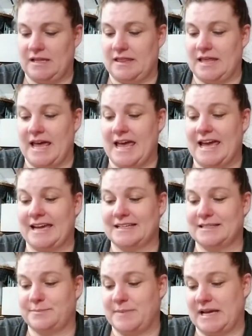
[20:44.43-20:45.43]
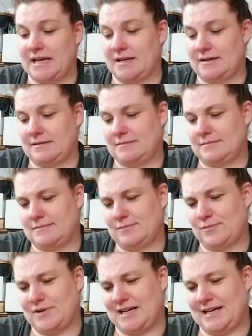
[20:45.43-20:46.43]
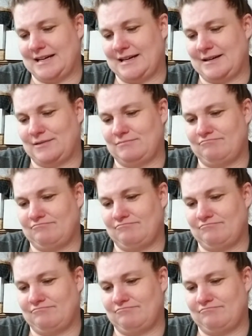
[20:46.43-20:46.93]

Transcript: The Hanged Man. Wow,